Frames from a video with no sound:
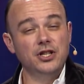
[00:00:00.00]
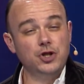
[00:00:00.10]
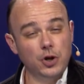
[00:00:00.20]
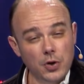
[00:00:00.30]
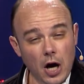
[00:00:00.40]

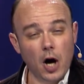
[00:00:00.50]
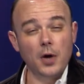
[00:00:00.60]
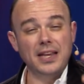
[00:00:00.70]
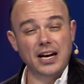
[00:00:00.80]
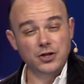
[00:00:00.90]
did you
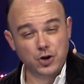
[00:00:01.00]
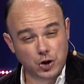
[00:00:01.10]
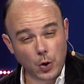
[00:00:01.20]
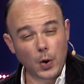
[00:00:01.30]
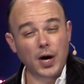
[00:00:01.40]
know that a
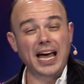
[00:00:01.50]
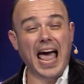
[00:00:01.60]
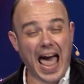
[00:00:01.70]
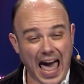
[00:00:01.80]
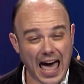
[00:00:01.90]
joy
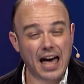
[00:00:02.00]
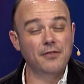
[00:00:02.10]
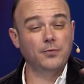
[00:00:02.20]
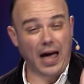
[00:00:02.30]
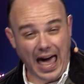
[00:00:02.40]

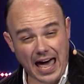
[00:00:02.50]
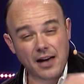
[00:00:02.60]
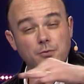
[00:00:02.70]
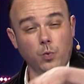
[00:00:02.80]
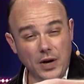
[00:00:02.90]

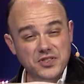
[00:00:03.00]
have